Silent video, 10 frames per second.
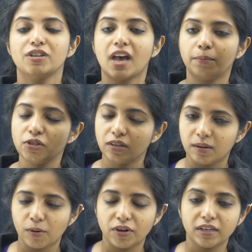happens in the
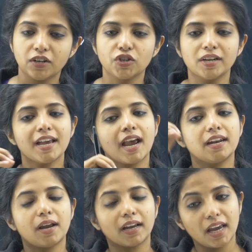laboratory condition,
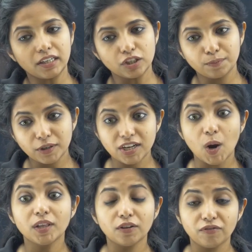and again it is put
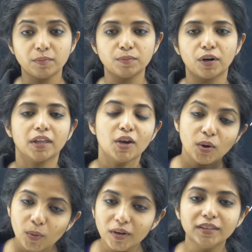down in the female body.
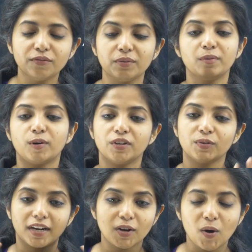Only in the female body
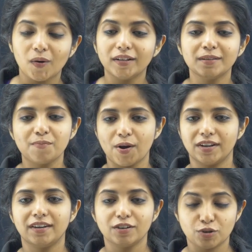you get all the
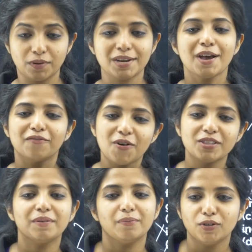important nourishment for
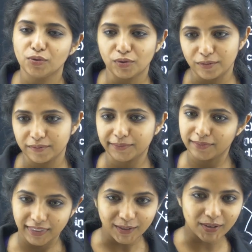the baby to grow.
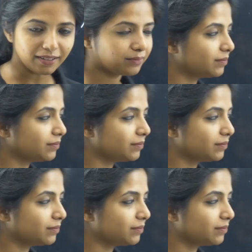Okay.